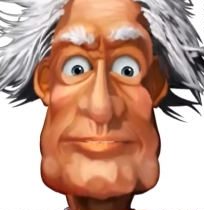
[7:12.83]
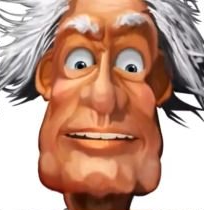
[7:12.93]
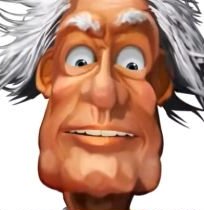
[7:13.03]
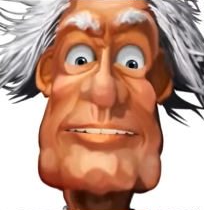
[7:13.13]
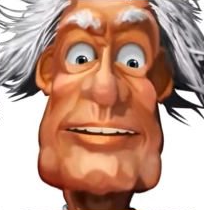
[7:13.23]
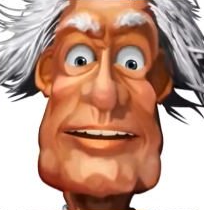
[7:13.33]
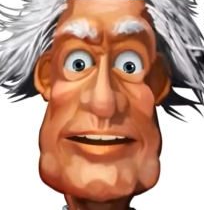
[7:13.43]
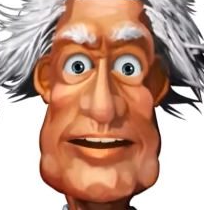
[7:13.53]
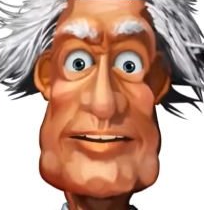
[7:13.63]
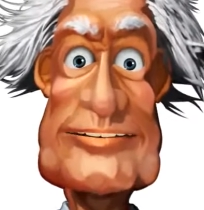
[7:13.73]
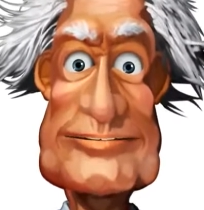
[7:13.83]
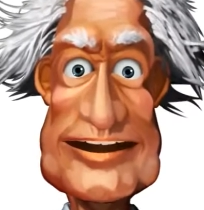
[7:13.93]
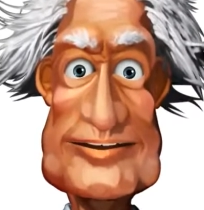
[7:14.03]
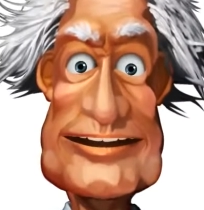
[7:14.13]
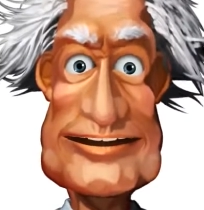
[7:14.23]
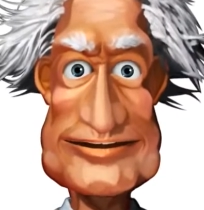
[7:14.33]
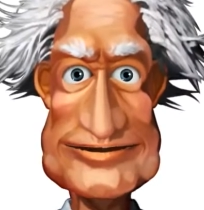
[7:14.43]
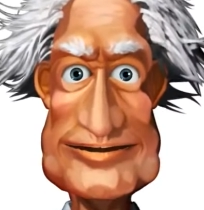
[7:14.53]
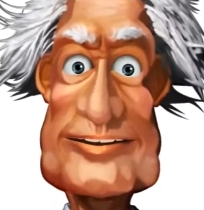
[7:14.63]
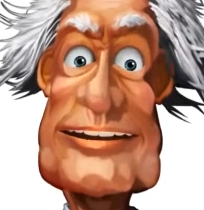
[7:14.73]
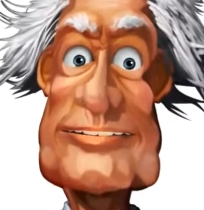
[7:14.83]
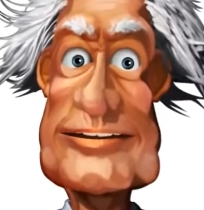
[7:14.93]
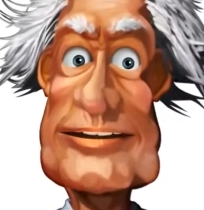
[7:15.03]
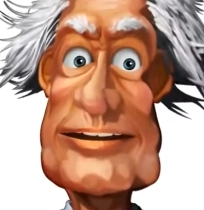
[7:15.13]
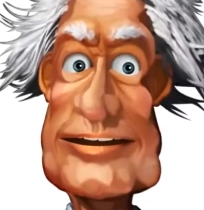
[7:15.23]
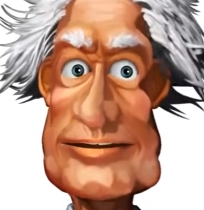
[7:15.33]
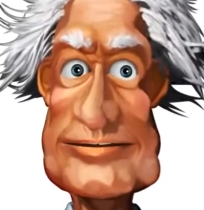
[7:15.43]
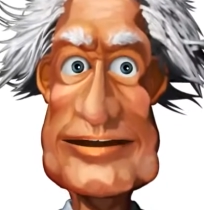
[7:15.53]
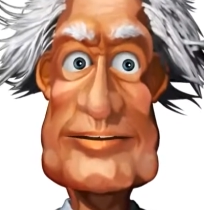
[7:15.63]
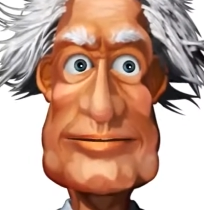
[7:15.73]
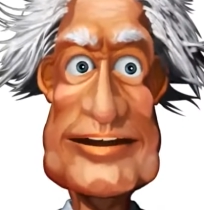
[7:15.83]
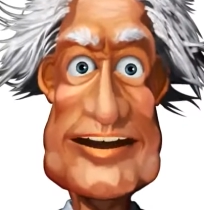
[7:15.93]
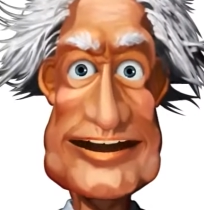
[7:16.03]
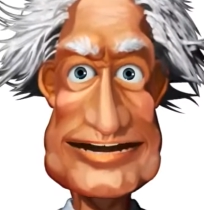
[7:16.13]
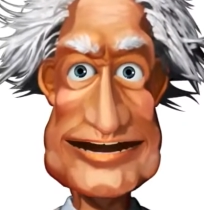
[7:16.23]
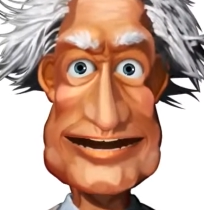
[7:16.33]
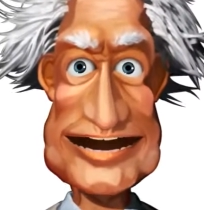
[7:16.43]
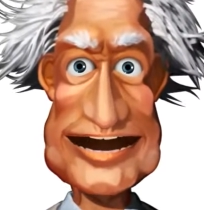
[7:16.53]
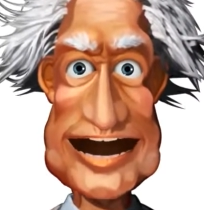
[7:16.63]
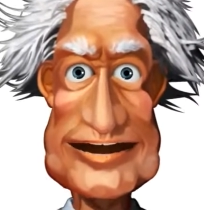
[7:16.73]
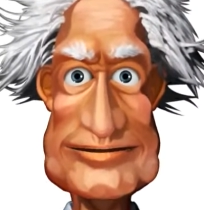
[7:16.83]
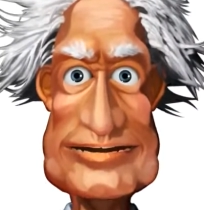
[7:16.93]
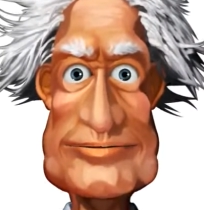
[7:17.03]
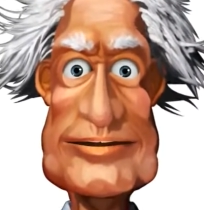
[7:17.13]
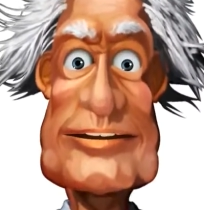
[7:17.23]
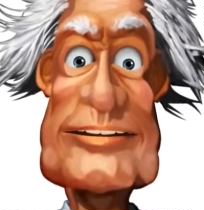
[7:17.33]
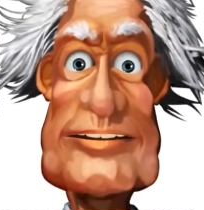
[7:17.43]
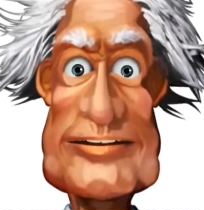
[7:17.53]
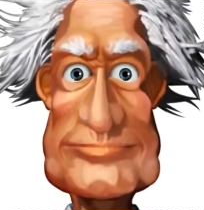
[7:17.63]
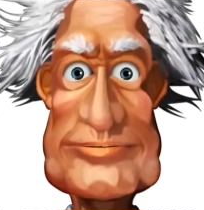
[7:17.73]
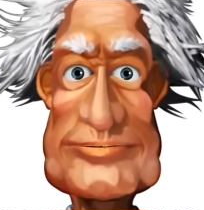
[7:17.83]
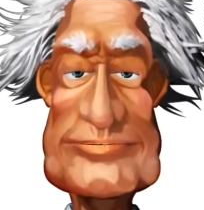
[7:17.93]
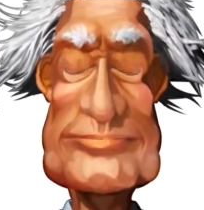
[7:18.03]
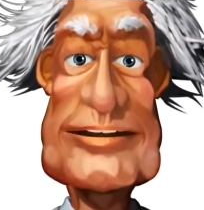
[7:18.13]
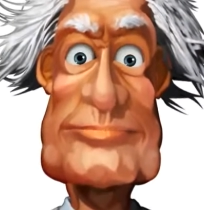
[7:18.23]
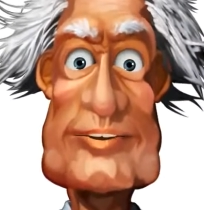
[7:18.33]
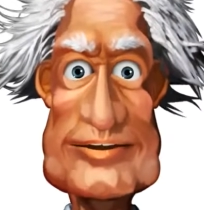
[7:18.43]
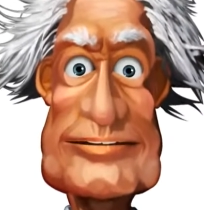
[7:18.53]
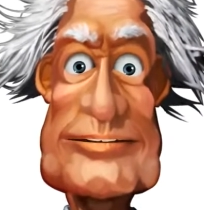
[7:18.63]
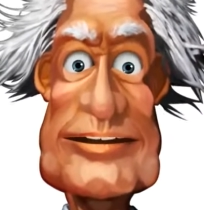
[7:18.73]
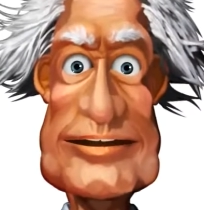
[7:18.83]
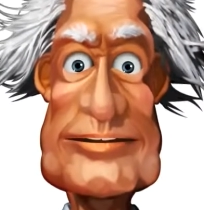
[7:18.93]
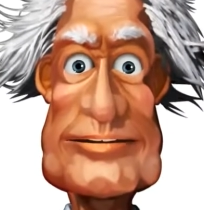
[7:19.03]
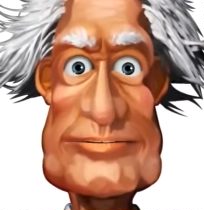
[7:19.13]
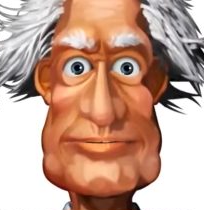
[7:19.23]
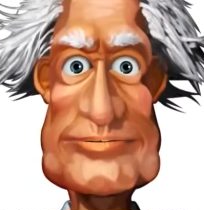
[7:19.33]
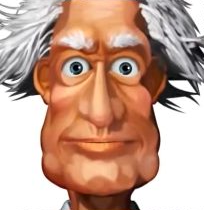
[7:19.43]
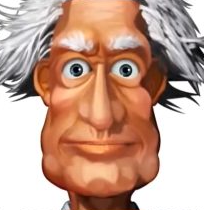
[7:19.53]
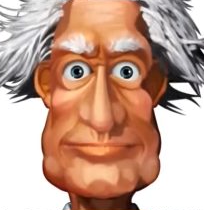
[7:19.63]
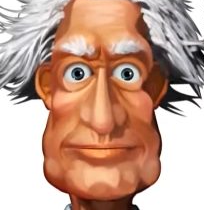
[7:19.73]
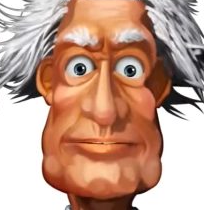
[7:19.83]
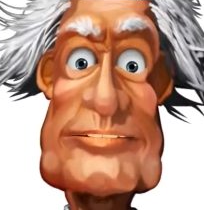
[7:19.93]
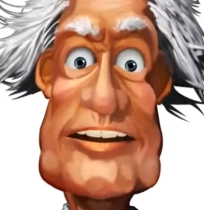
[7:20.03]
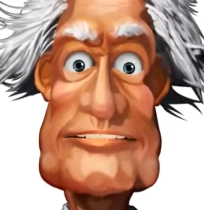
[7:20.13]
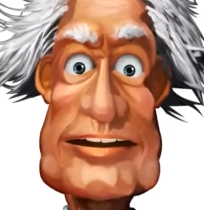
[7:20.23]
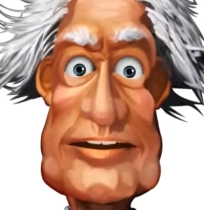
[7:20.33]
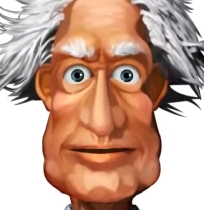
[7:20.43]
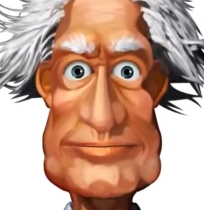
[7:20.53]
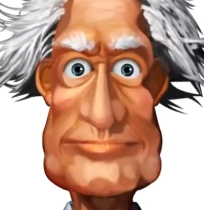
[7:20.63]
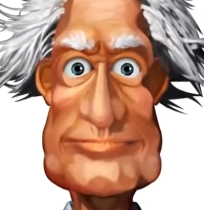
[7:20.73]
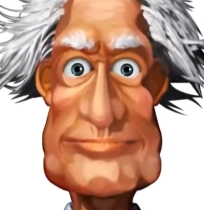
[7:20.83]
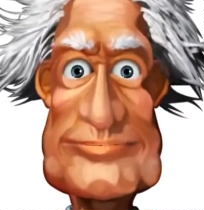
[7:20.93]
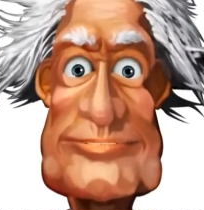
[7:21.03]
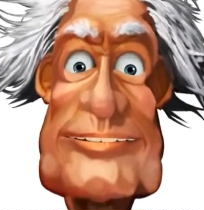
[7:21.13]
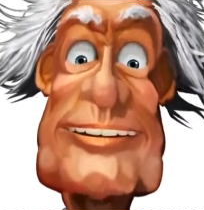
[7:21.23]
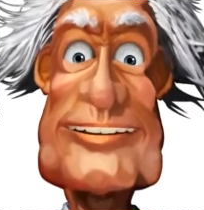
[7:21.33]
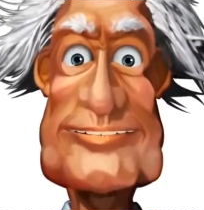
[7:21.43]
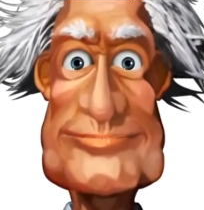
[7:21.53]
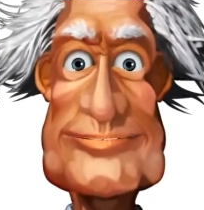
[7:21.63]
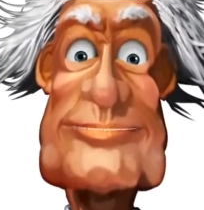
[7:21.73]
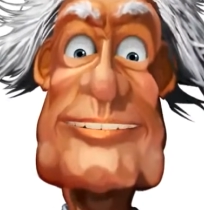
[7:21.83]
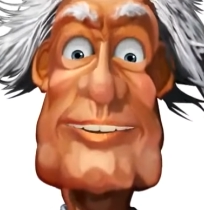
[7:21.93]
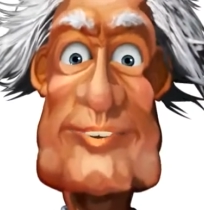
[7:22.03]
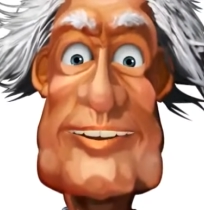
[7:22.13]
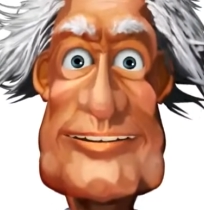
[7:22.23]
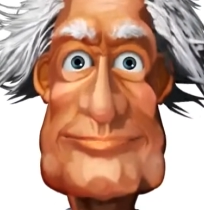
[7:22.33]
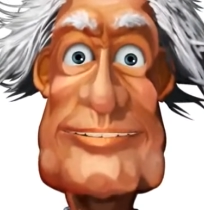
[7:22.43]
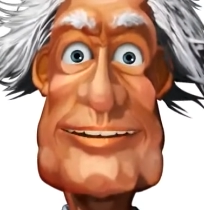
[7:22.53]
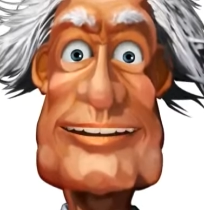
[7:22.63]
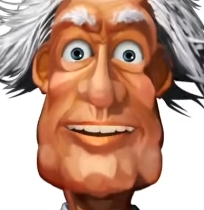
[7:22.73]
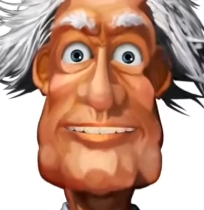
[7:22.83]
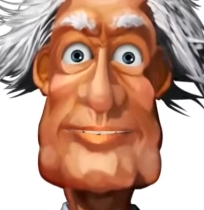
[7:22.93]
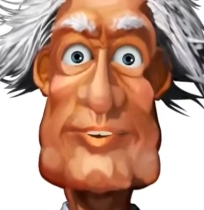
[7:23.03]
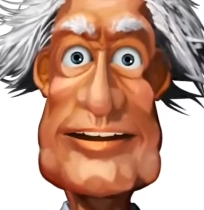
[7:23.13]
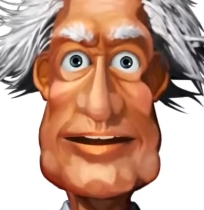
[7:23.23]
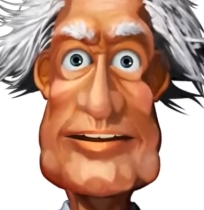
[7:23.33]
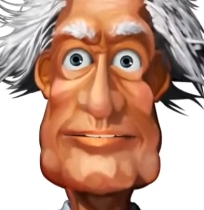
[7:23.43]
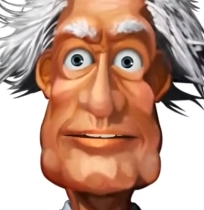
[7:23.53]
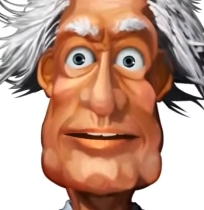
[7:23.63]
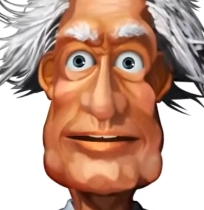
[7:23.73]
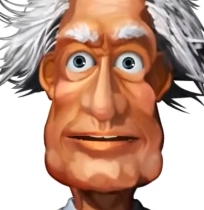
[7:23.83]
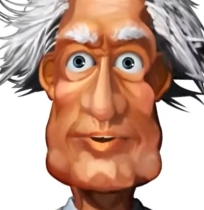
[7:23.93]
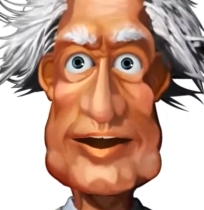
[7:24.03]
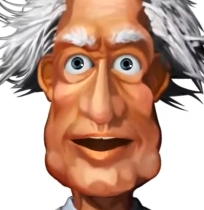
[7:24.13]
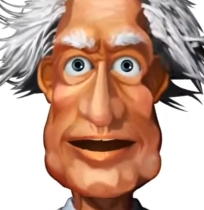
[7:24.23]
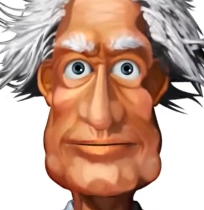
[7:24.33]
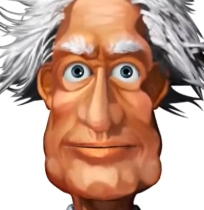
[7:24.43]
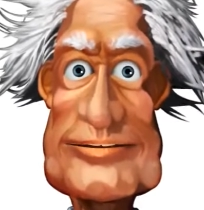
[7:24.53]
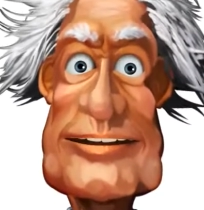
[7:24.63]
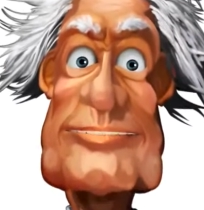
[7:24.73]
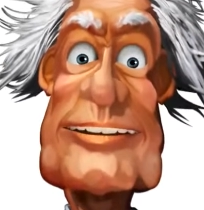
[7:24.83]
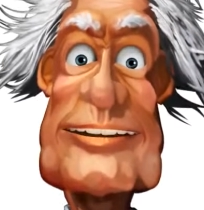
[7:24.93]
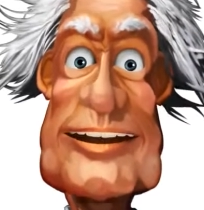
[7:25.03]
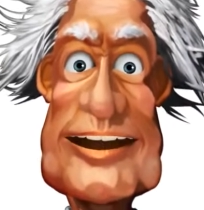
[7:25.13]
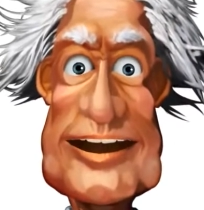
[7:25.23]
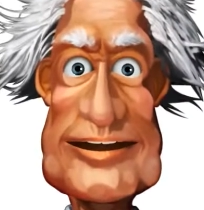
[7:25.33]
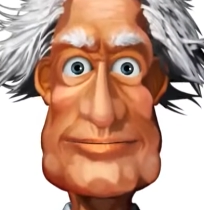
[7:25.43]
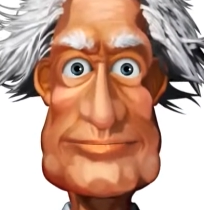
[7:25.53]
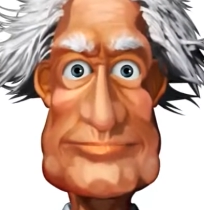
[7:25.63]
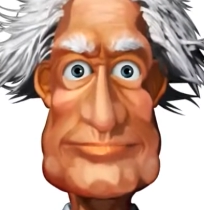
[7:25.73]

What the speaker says: Some examples of which are GLBA and FFIEC guidelines, HIPAA, Computer Security Act, COSO, NERC, FISMA, ISO 27001, and many more.